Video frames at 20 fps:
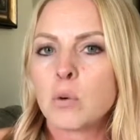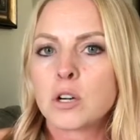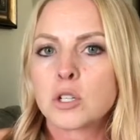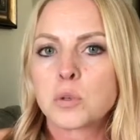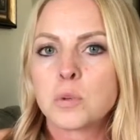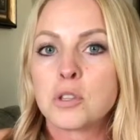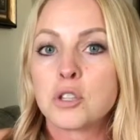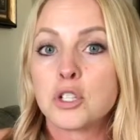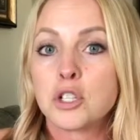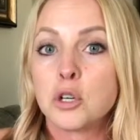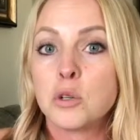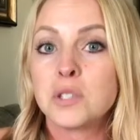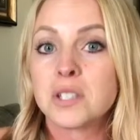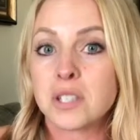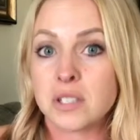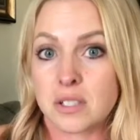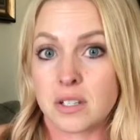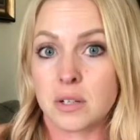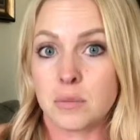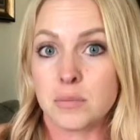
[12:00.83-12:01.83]
works with 2
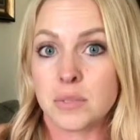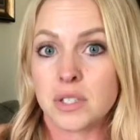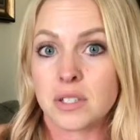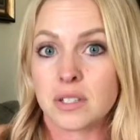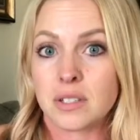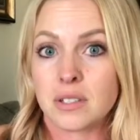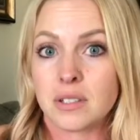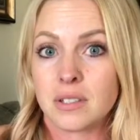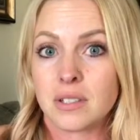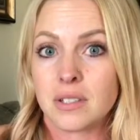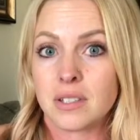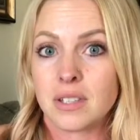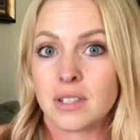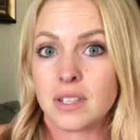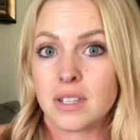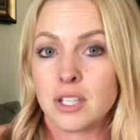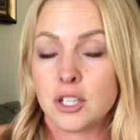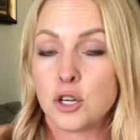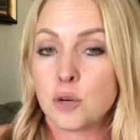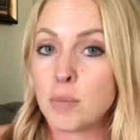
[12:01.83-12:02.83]
systems,
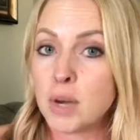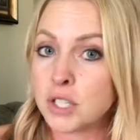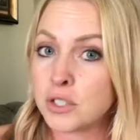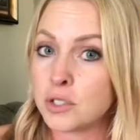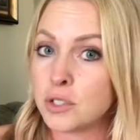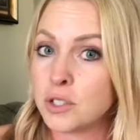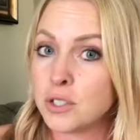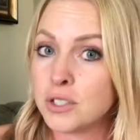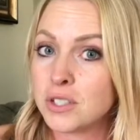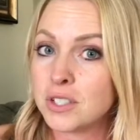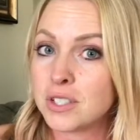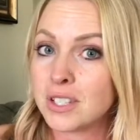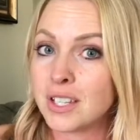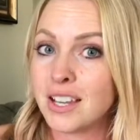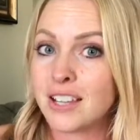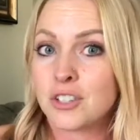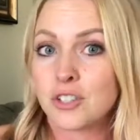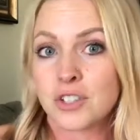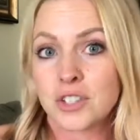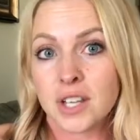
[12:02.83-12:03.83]
your muscles
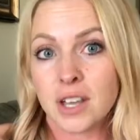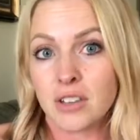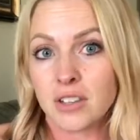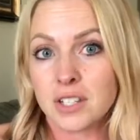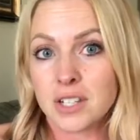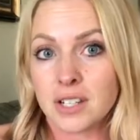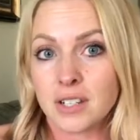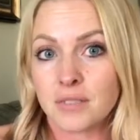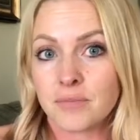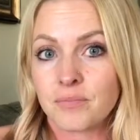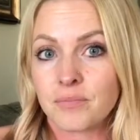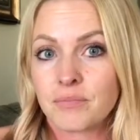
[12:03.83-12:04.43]
and your skeleton.